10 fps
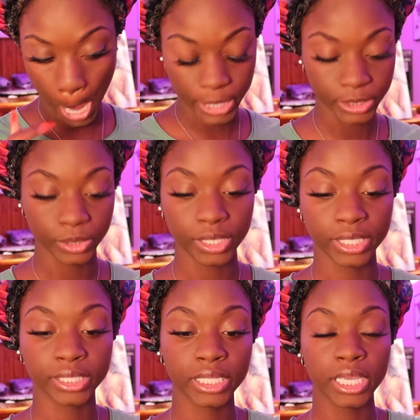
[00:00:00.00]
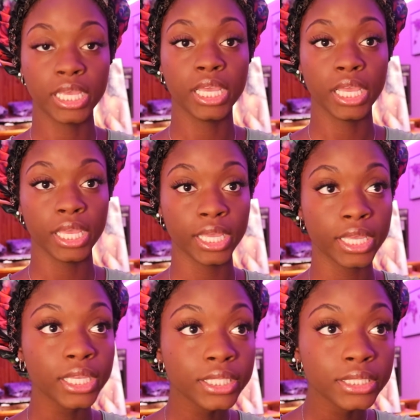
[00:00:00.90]
So next
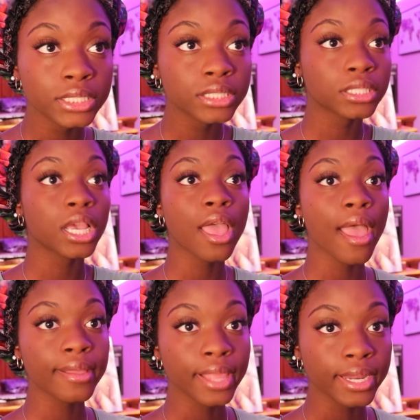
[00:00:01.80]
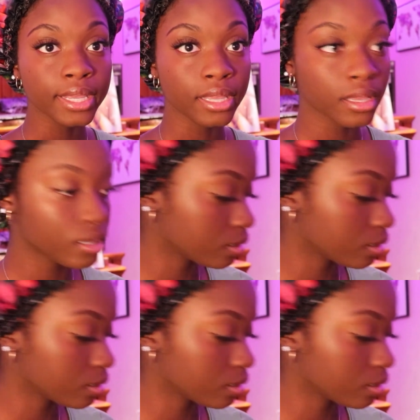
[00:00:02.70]
is highlighting.